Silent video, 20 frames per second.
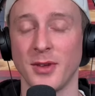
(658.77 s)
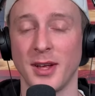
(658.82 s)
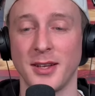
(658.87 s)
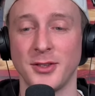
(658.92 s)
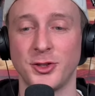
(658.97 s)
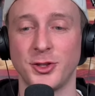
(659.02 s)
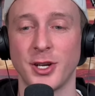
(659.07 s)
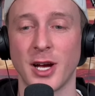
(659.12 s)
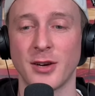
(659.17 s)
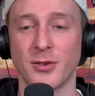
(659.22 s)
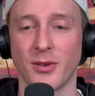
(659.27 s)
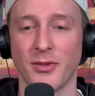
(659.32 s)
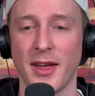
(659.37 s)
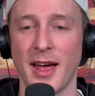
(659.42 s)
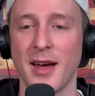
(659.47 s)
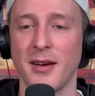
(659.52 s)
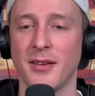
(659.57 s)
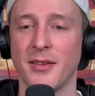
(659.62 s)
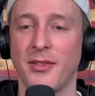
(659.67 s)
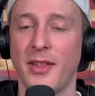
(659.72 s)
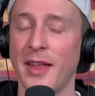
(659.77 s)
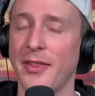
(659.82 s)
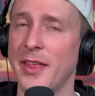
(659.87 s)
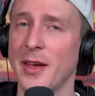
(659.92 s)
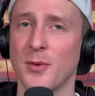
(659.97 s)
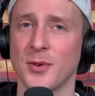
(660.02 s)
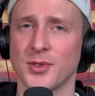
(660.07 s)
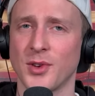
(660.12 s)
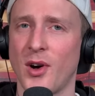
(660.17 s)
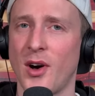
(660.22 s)
in general. That
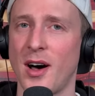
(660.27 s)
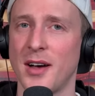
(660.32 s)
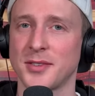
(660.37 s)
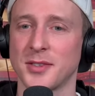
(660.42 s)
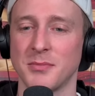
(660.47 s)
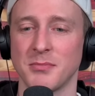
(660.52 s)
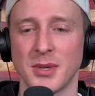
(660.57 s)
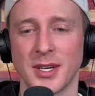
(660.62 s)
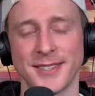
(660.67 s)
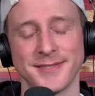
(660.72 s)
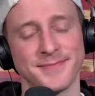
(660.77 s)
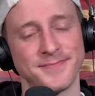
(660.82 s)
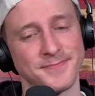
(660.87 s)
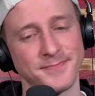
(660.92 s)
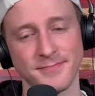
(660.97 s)
thing was awesome, but